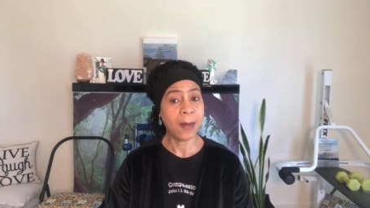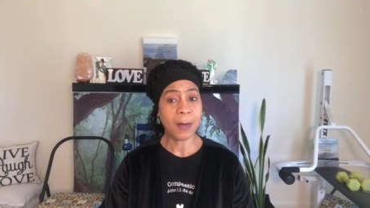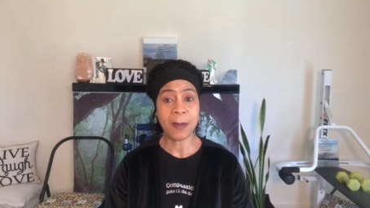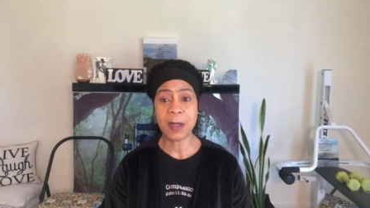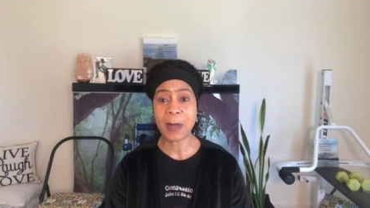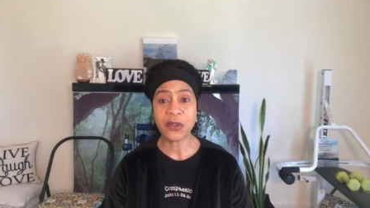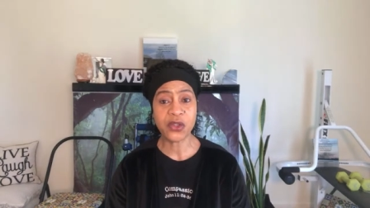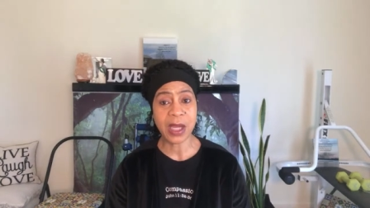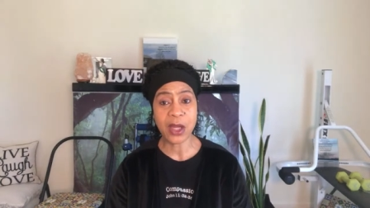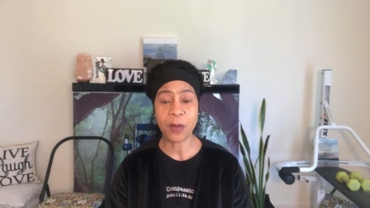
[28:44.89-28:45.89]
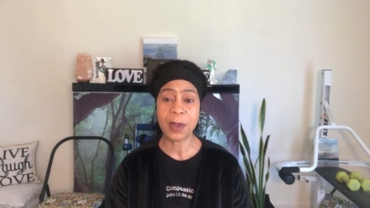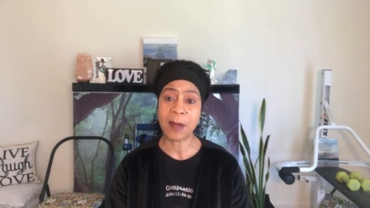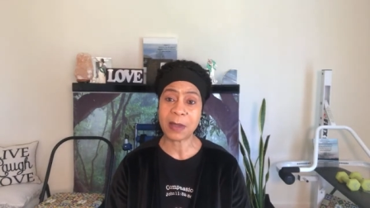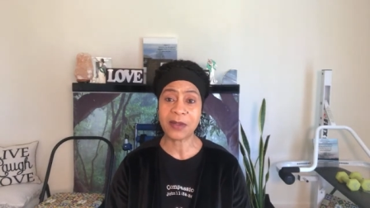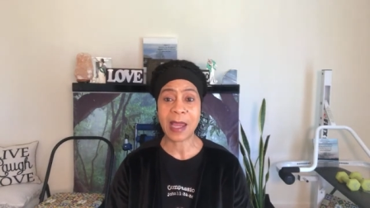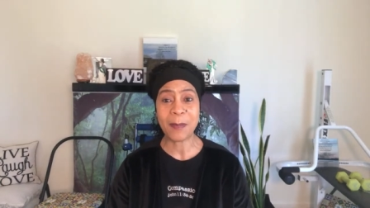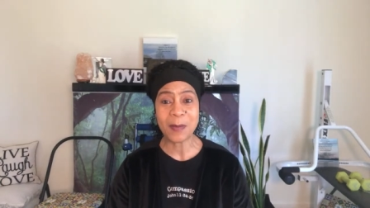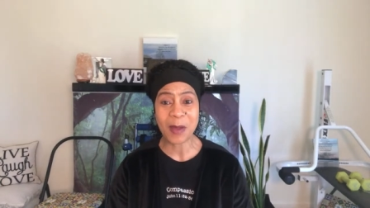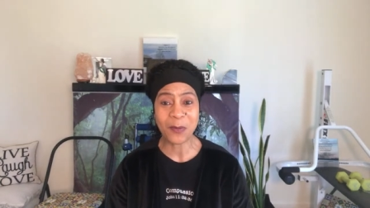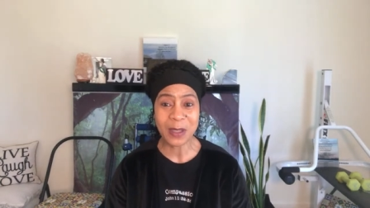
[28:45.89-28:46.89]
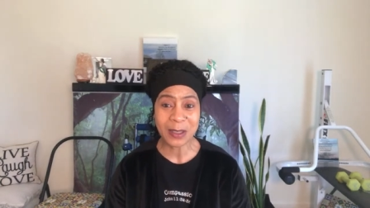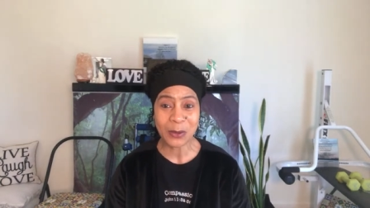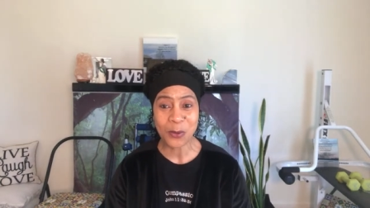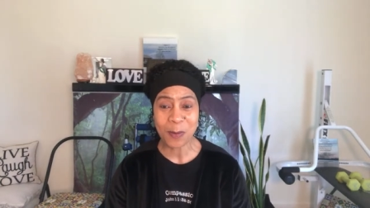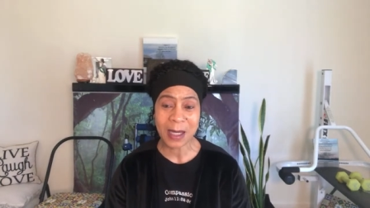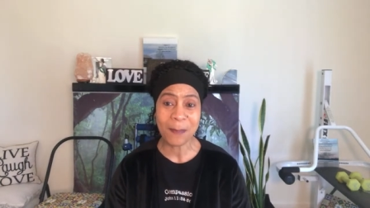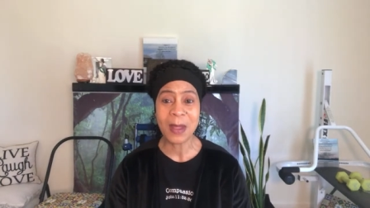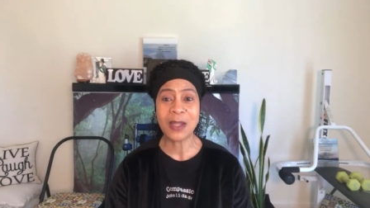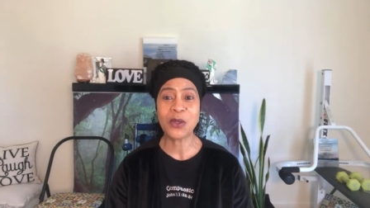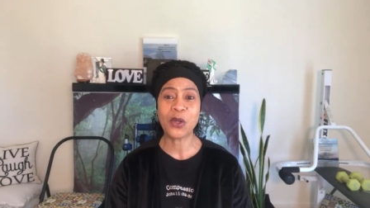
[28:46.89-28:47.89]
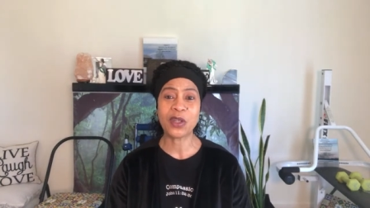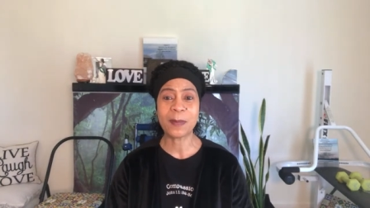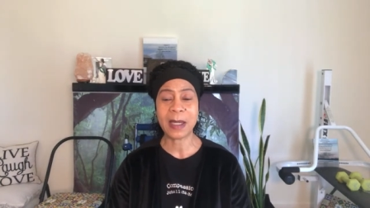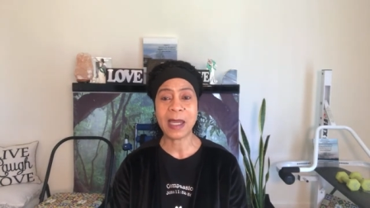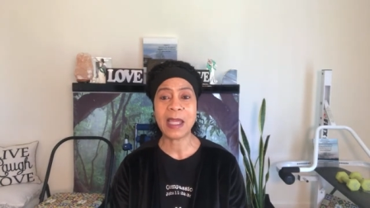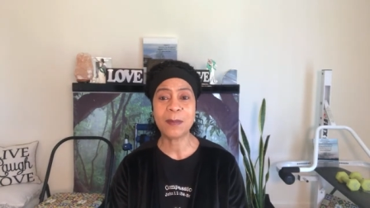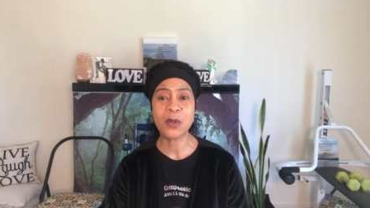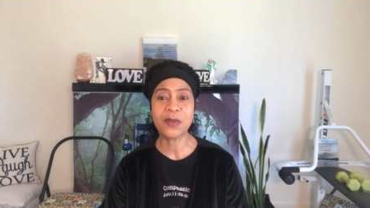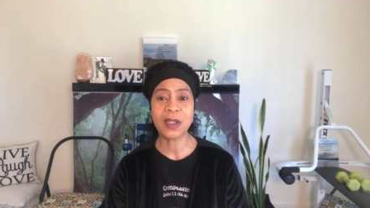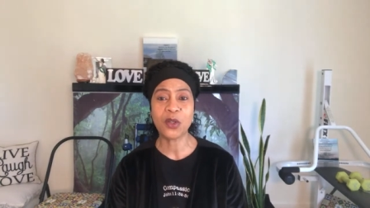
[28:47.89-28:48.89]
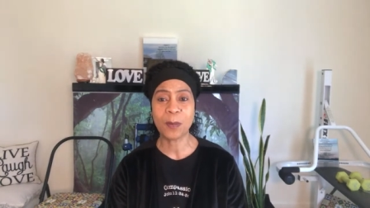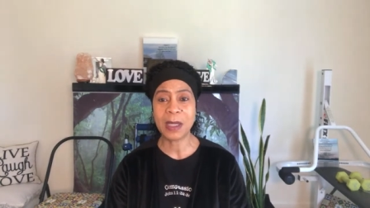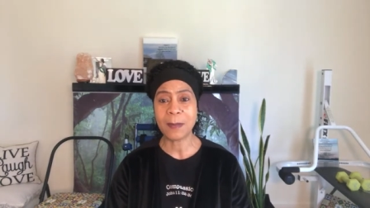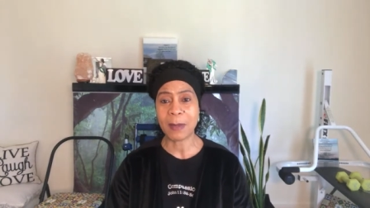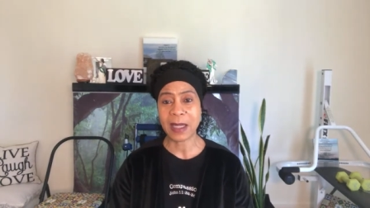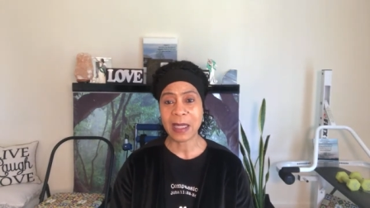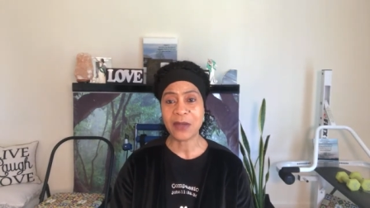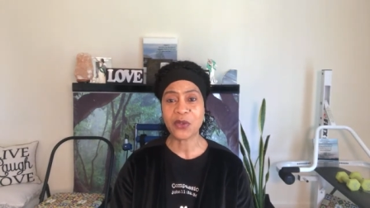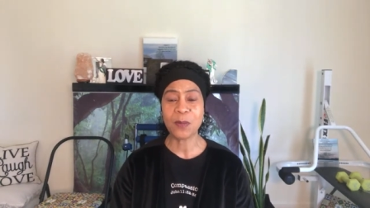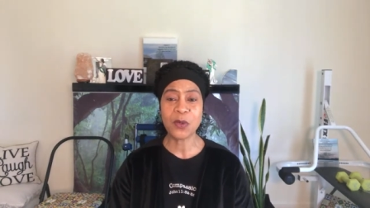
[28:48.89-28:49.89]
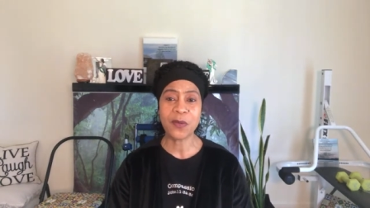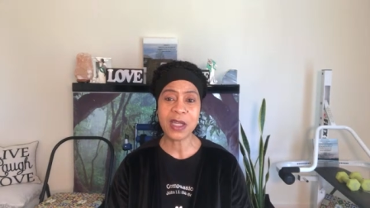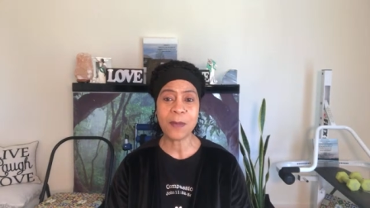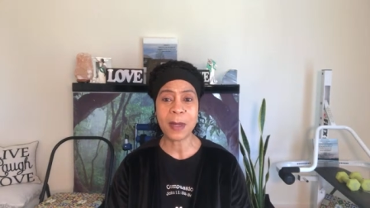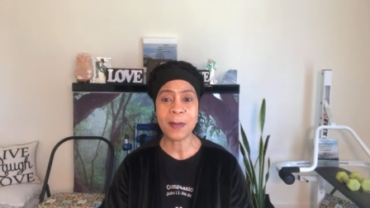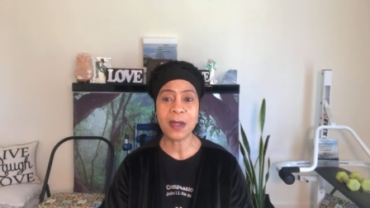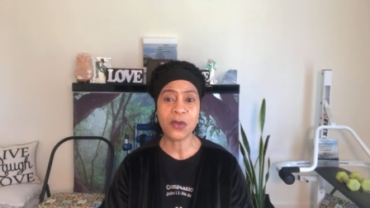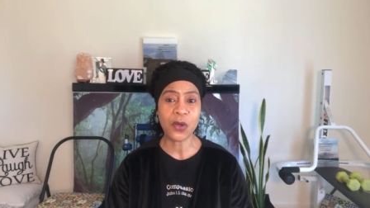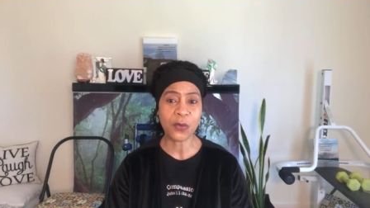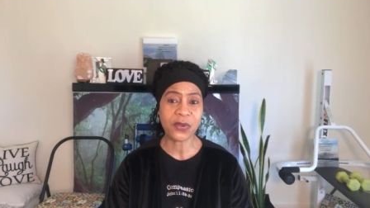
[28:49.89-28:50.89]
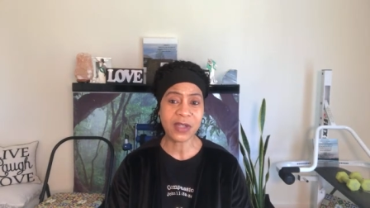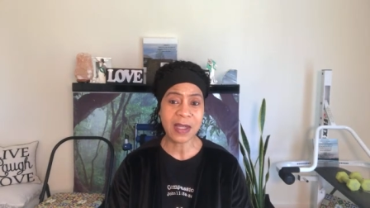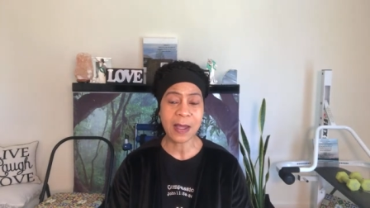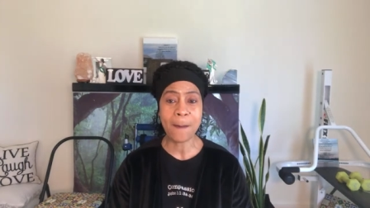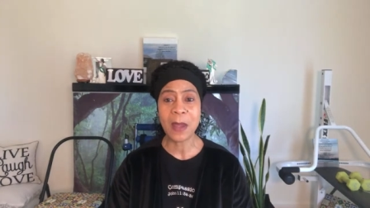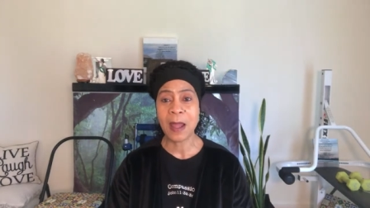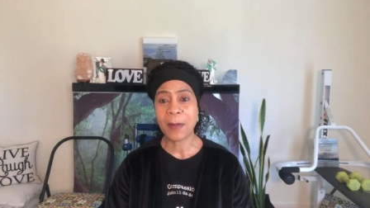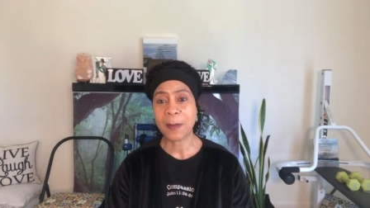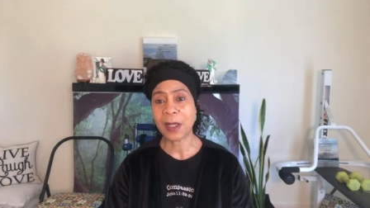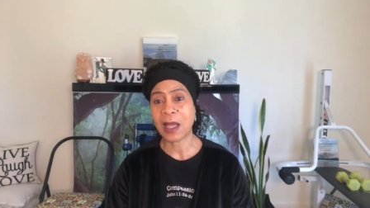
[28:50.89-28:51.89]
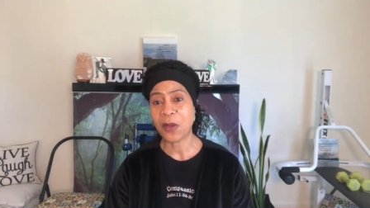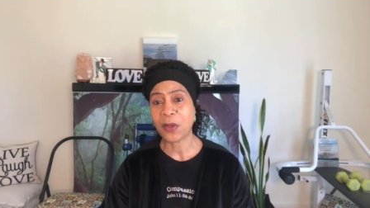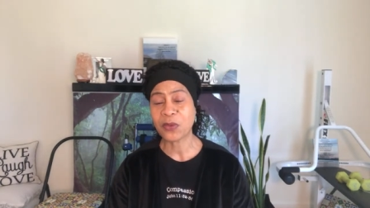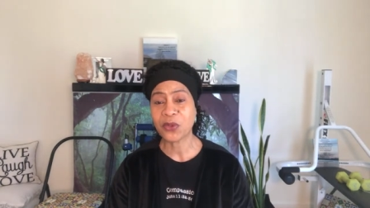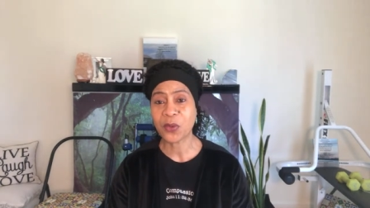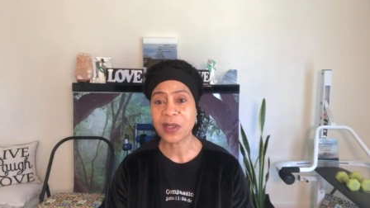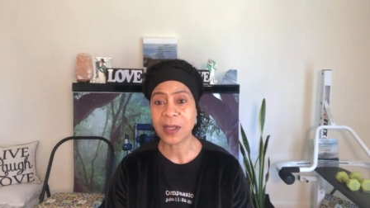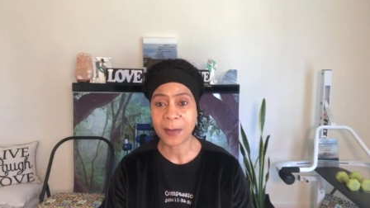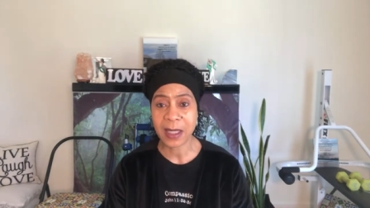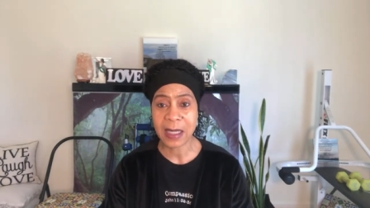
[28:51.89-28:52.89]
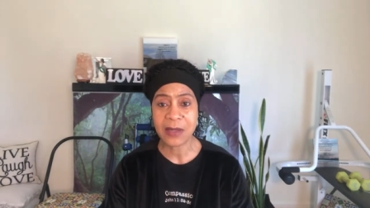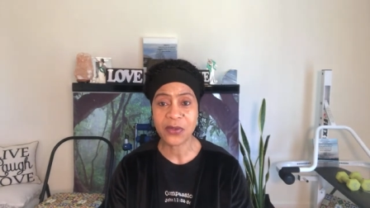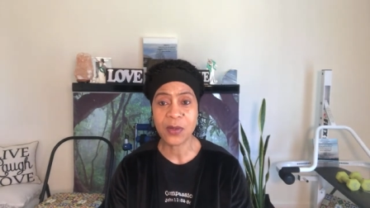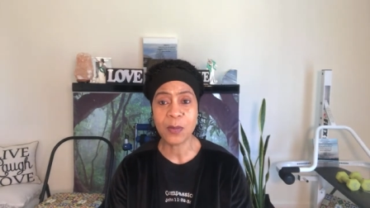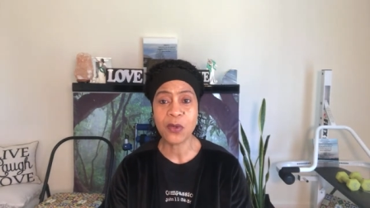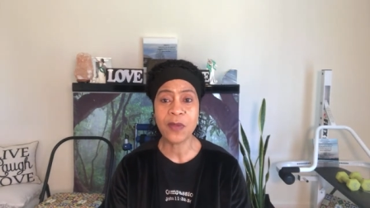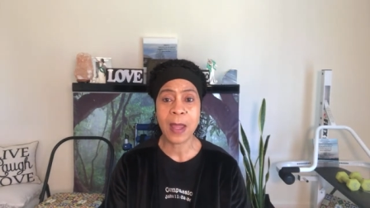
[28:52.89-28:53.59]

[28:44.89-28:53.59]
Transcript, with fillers: I'm in my chair, but I've been tapping my feet a little bit. You notice my head moves a little bit, my hands are moving. You don't see them, but I'm allowing those joints in my hands to move.